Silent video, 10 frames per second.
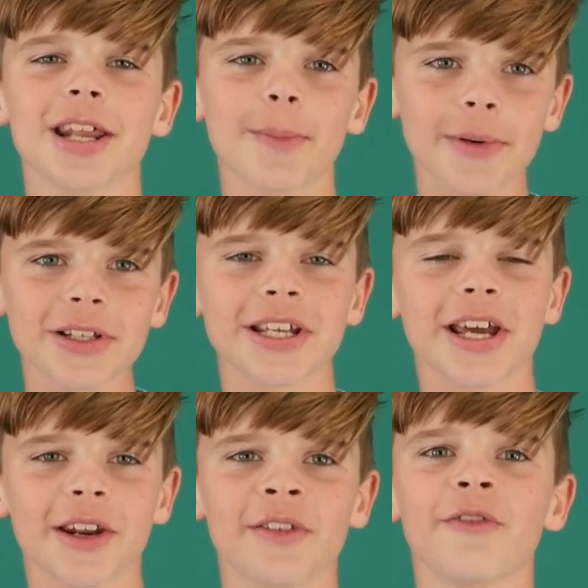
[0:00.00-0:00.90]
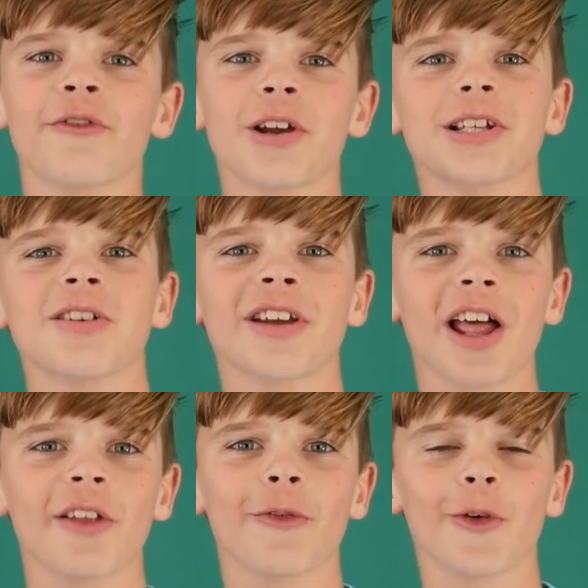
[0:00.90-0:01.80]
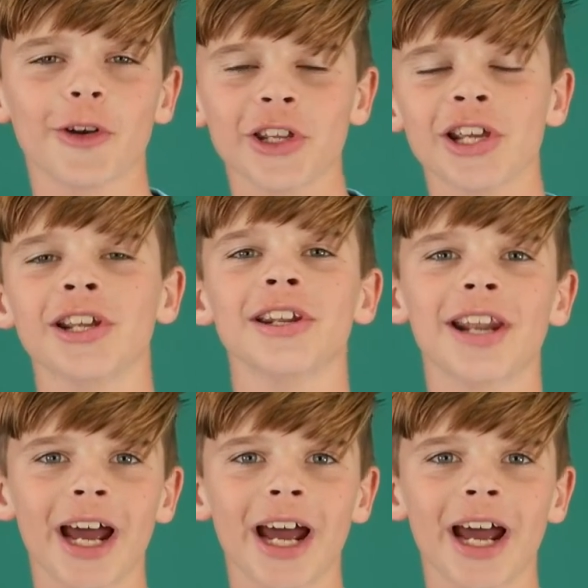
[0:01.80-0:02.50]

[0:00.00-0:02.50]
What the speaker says: number 10, Fresno, California,